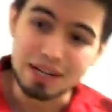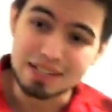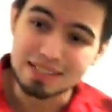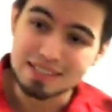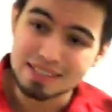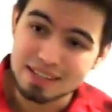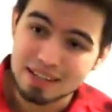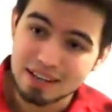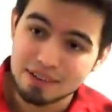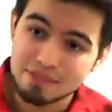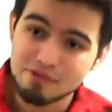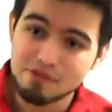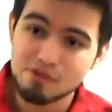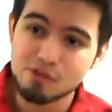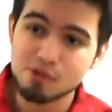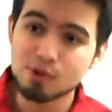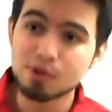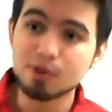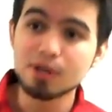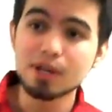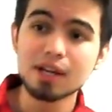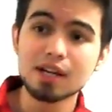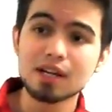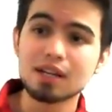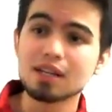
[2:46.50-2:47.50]
Mexican
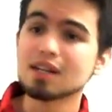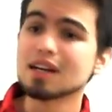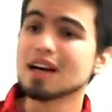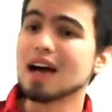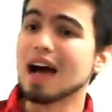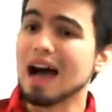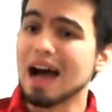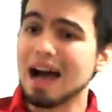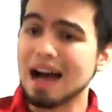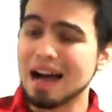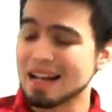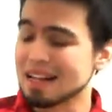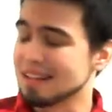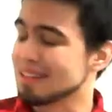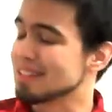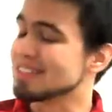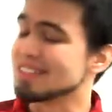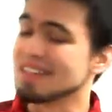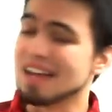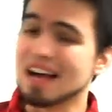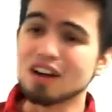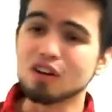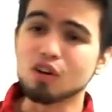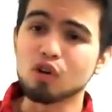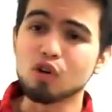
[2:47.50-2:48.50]
food at
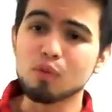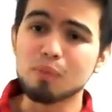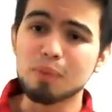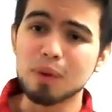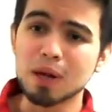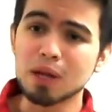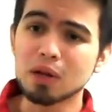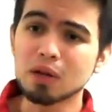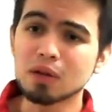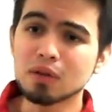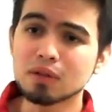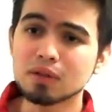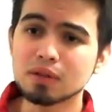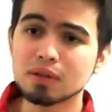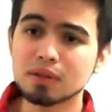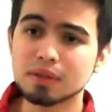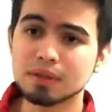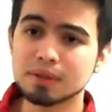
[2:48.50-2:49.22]
Taco Bell.